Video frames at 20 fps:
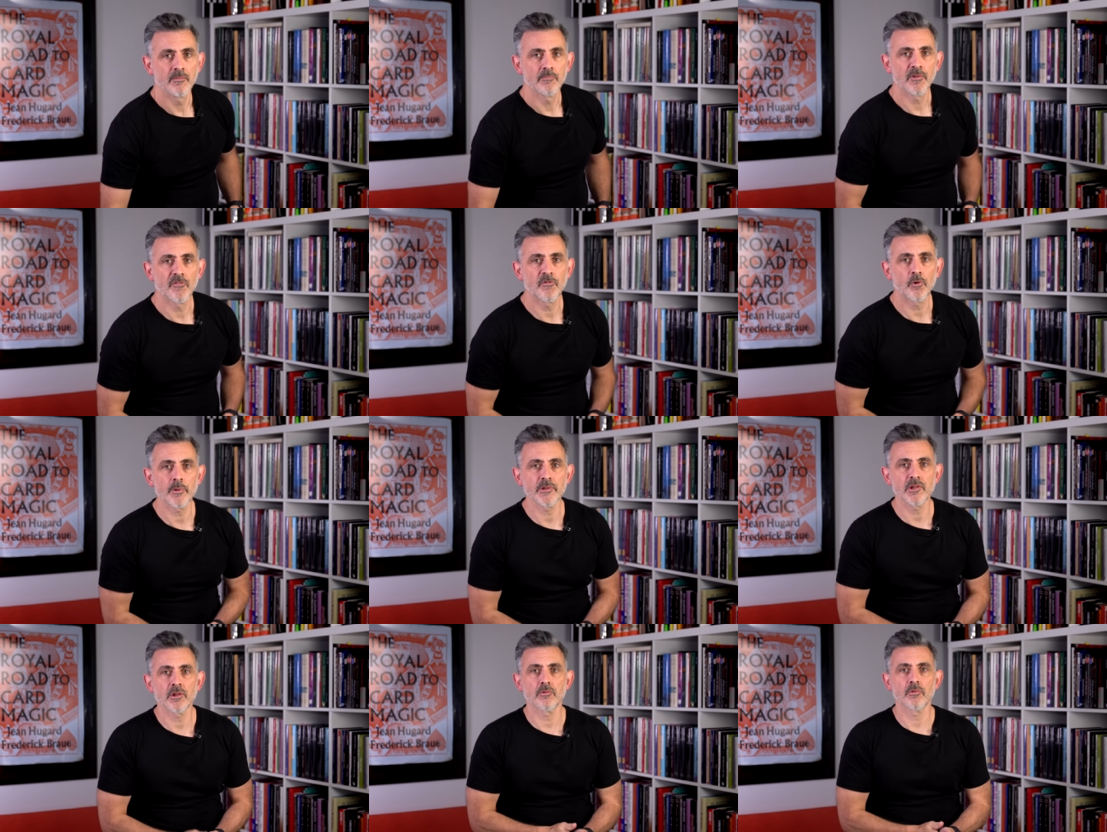Before
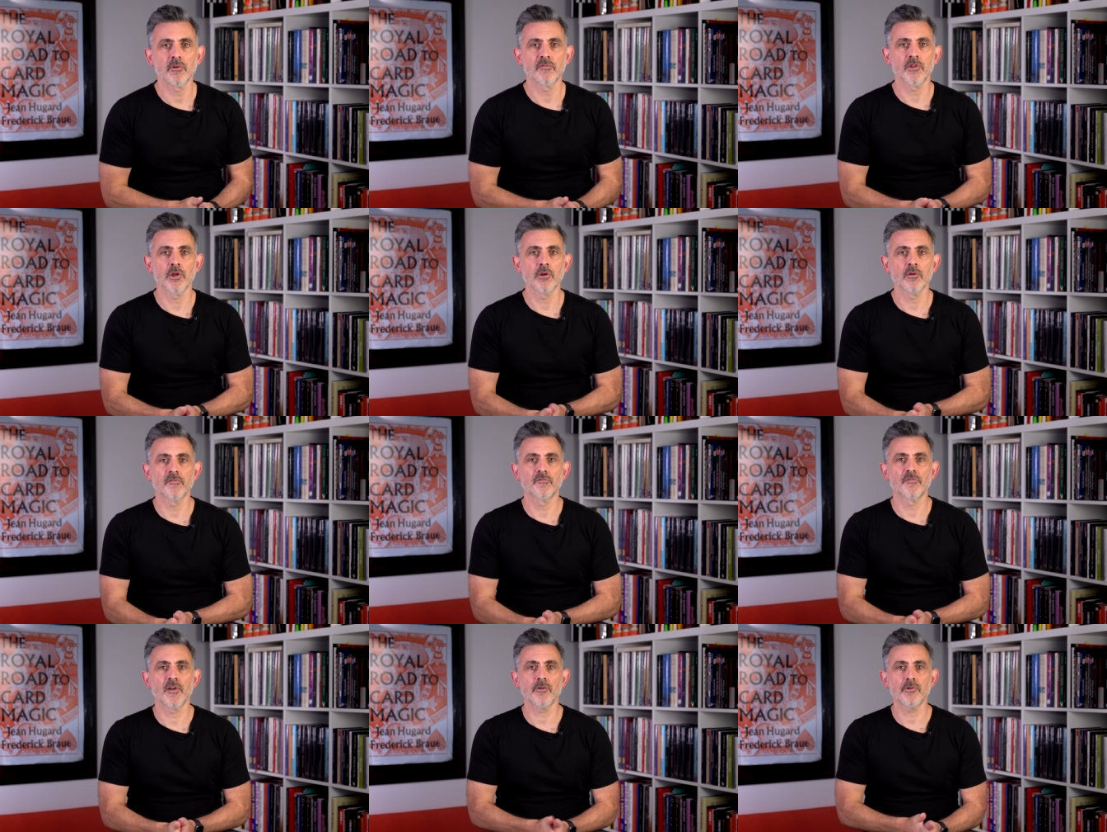we do the
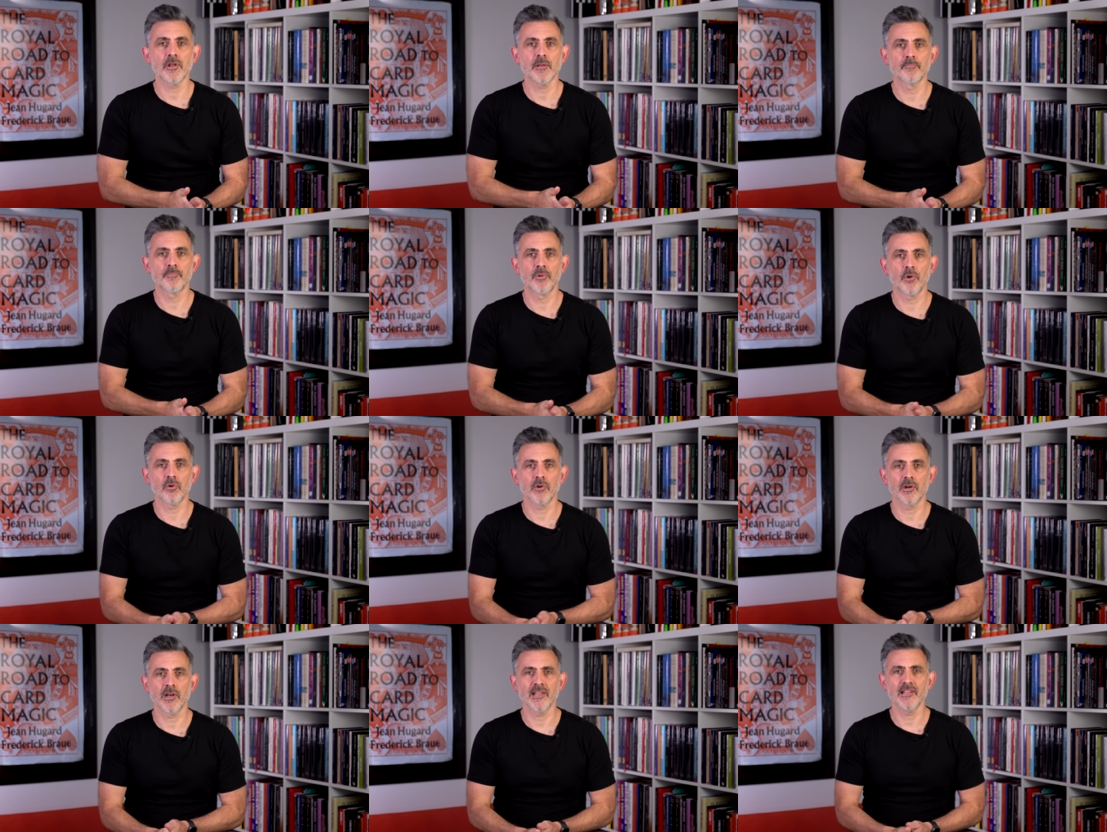review, very
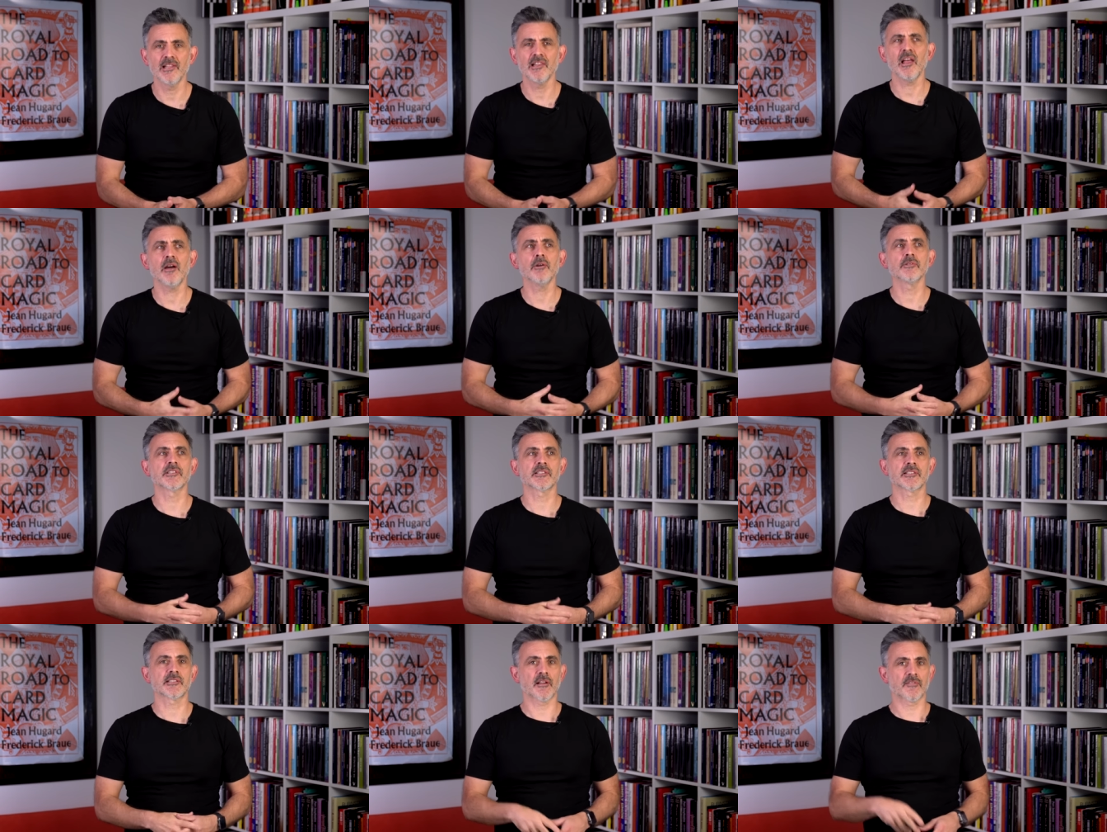importantly,
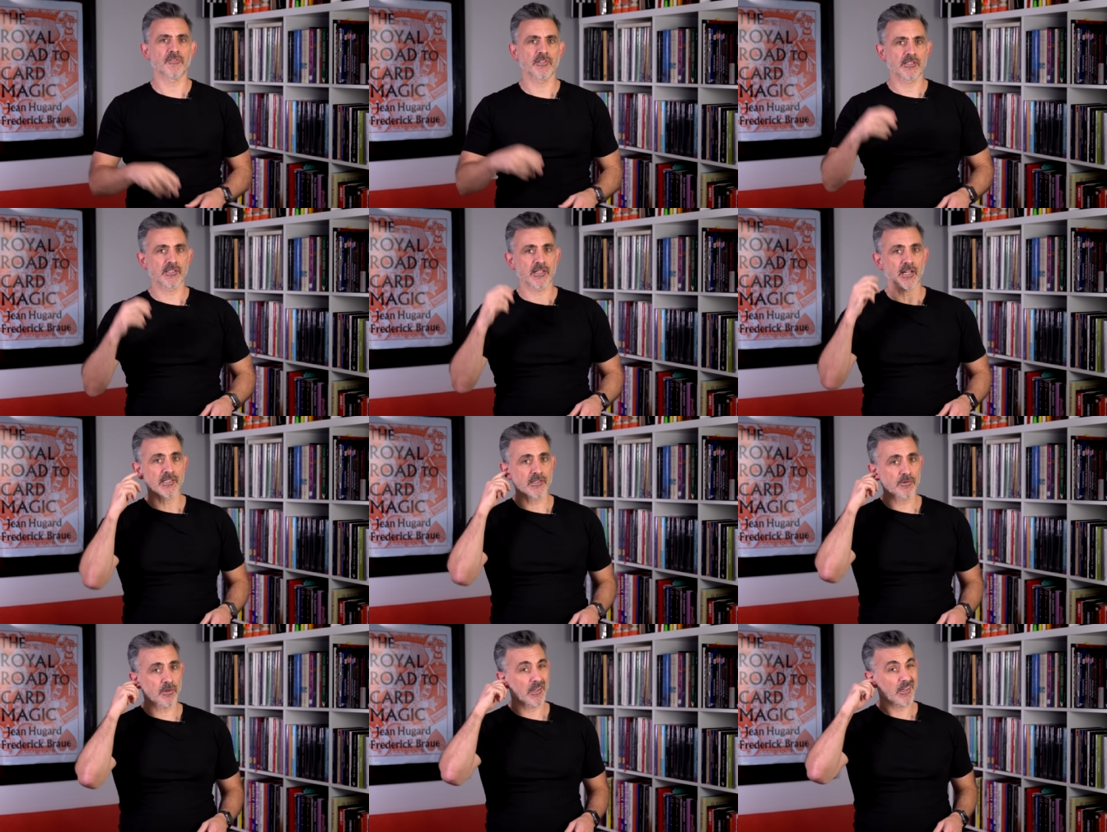loads of stuff to
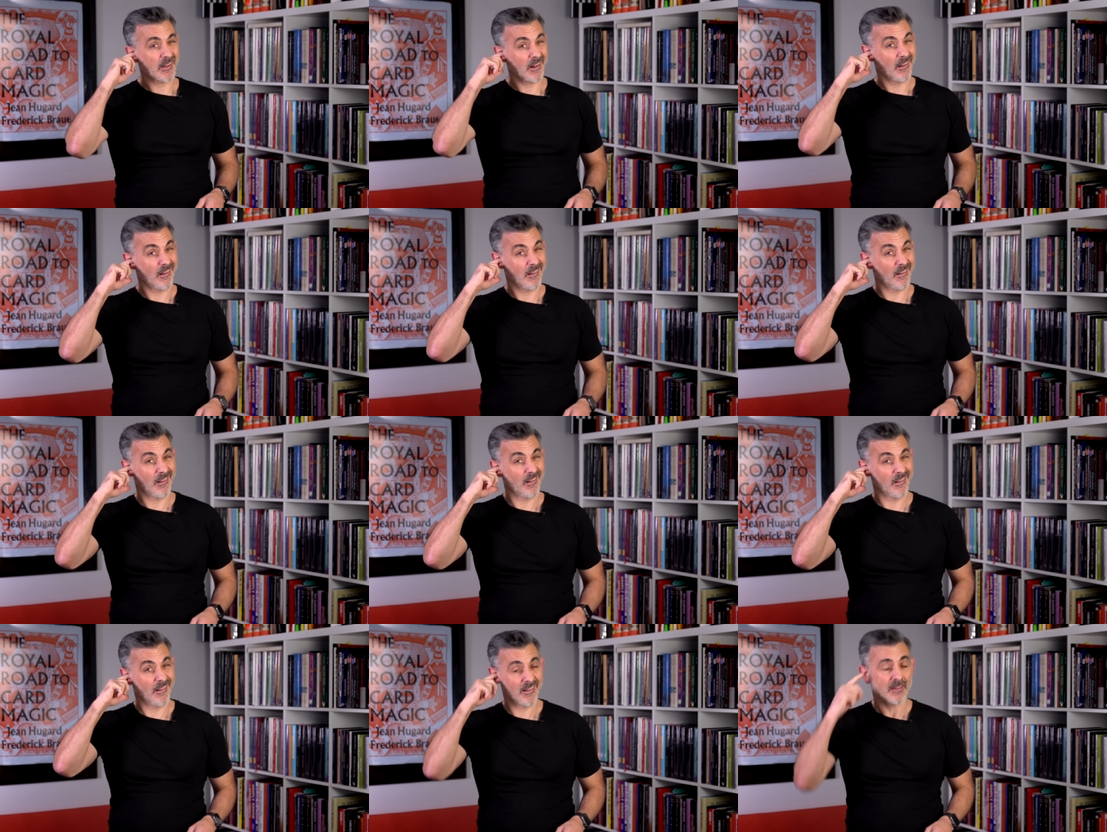say, so
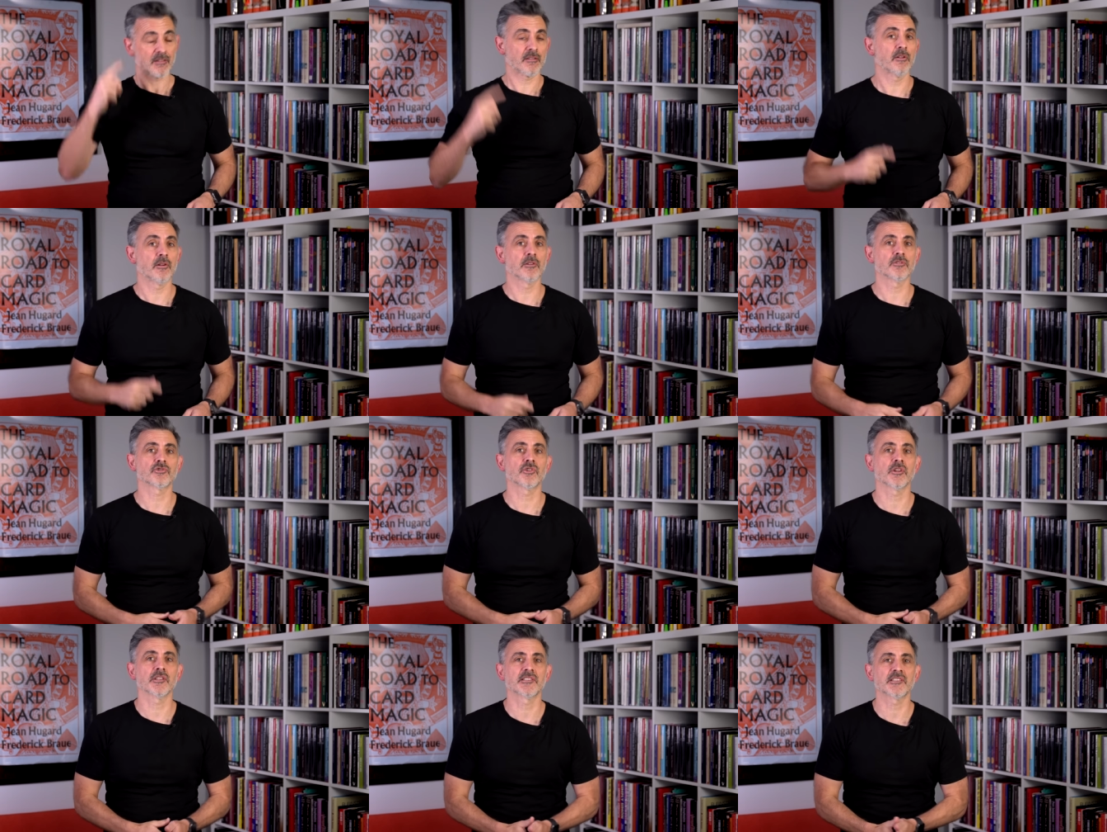I'll
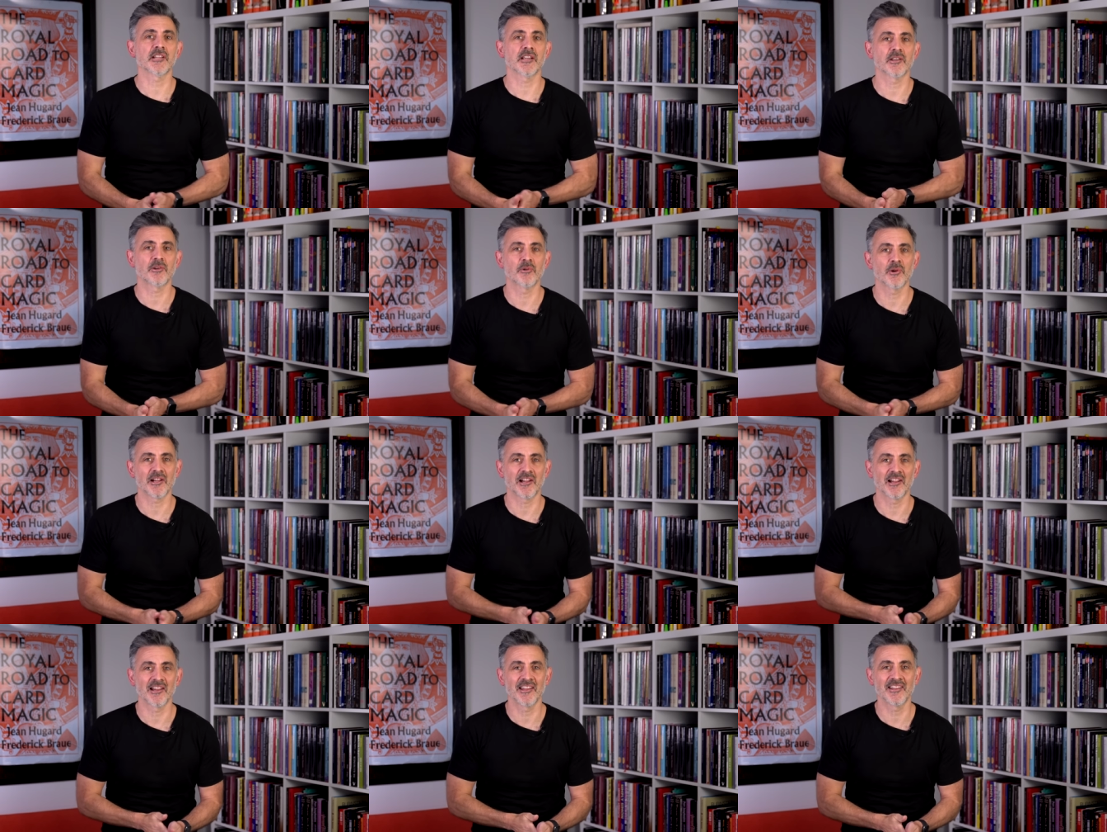try and say it
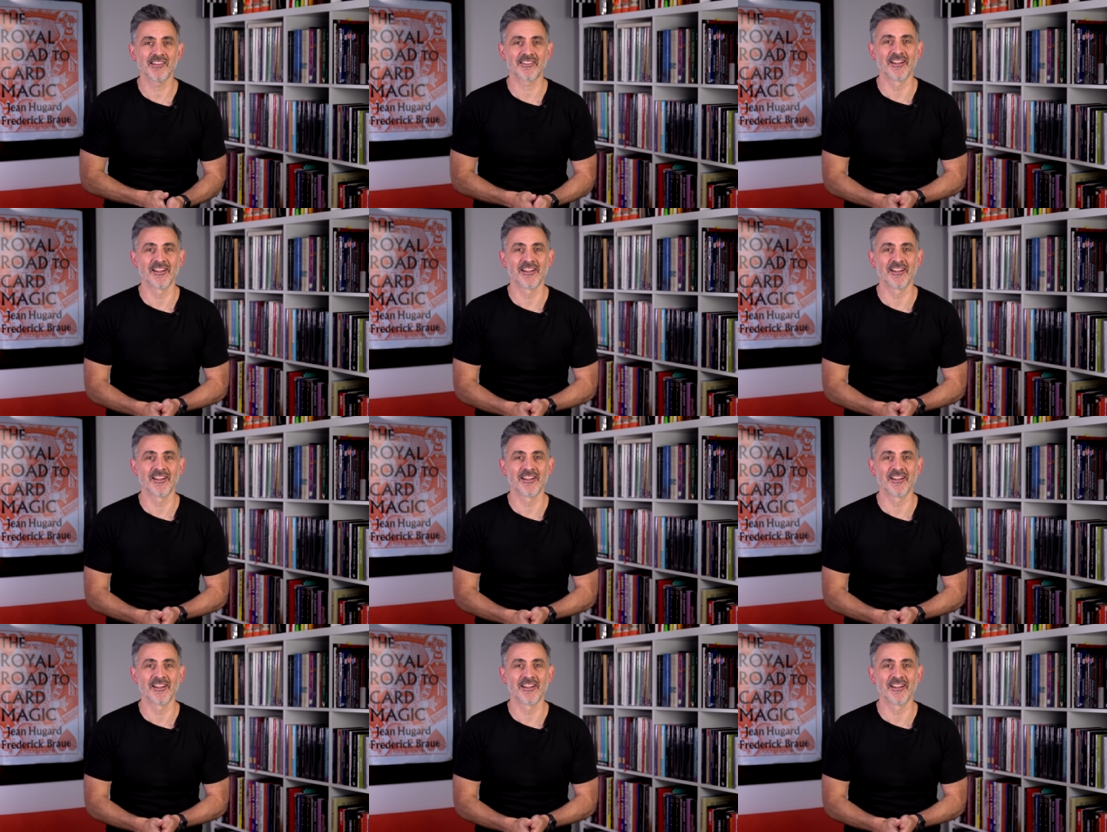quickly.